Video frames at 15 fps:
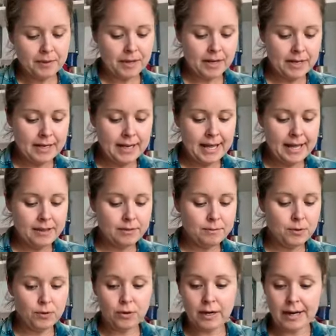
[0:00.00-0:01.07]
lay them
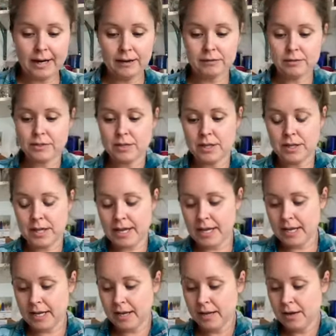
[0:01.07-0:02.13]
all out so
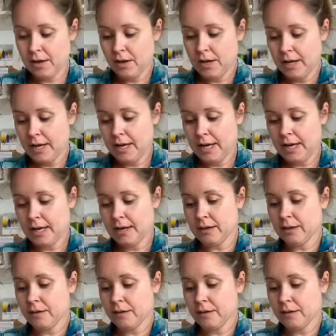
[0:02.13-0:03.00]
they're in a